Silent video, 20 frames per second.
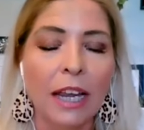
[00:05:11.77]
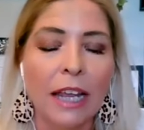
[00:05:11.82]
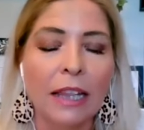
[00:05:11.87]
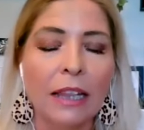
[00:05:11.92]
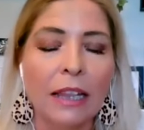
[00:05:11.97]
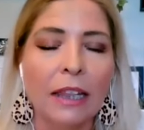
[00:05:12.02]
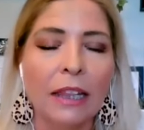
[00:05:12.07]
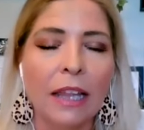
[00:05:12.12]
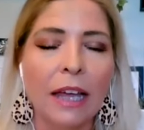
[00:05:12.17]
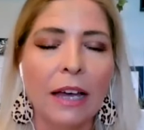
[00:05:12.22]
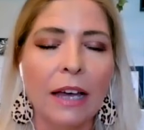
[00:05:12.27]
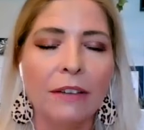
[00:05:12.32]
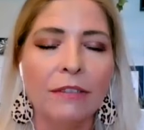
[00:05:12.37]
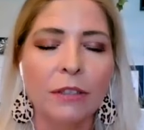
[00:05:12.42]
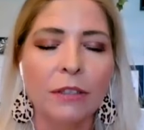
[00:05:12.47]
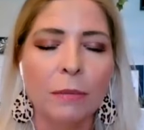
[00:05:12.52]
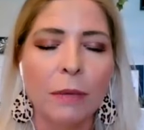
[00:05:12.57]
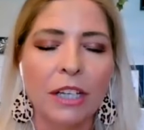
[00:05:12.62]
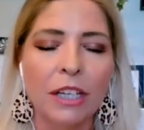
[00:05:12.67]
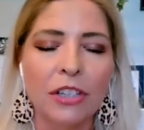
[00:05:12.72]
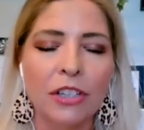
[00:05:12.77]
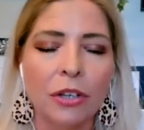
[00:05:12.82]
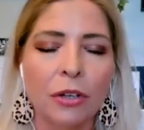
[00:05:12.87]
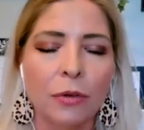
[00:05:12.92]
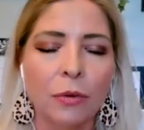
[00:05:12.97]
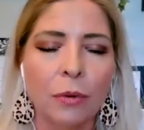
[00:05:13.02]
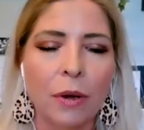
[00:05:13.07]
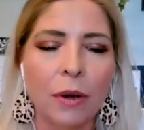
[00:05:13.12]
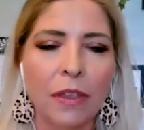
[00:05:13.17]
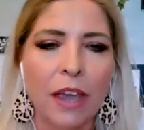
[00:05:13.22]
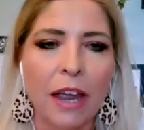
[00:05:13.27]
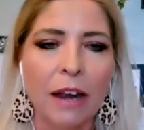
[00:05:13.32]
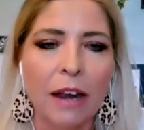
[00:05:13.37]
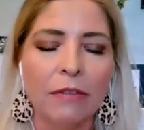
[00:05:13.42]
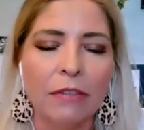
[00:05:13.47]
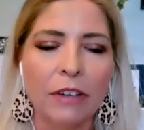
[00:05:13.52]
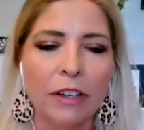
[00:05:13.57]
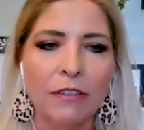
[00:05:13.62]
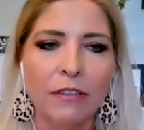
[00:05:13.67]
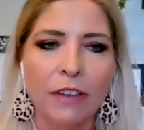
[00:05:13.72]
And I loved my children with
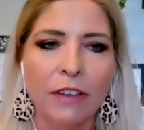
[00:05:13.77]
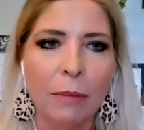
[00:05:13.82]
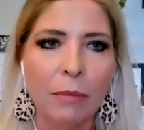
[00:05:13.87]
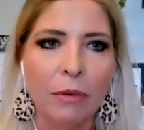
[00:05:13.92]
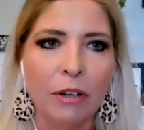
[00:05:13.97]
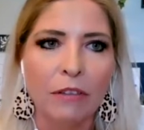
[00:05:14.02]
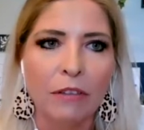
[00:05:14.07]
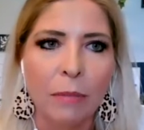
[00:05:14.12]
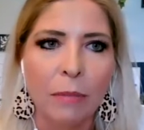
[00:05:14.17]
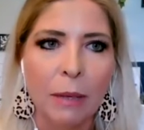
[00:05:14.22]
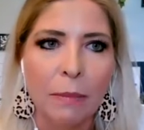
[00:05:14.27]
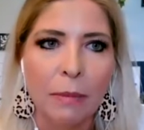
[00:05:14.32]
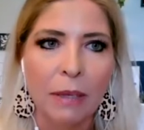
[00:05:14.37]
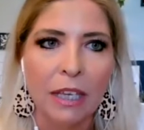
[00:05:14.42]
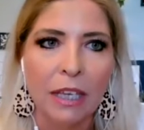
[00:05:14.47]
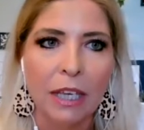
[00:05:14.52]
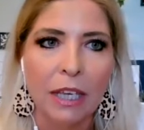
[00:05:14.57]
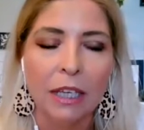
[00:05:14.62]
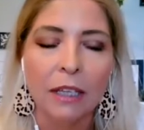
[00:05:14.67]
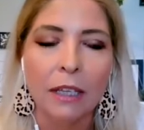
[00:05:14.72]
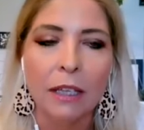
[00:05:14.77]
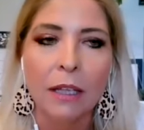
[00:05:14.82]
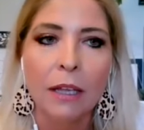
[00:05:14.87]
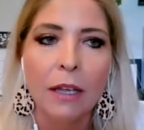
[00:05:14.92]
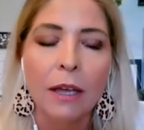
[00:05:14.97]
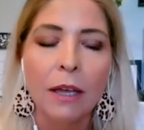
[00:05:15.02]
every fiber of my being,